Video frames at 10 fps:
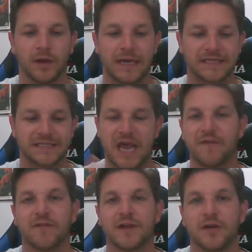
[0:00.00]
It's
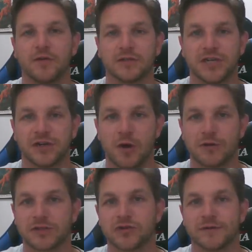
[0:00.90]
definitely got
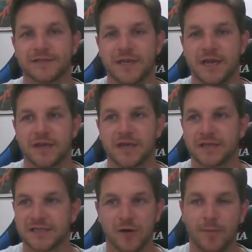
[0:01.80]
Giganotosaurus in it. You can
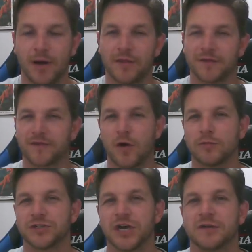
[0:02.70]
tell by the skull
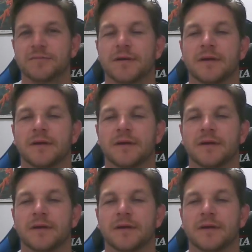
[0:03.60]
shape,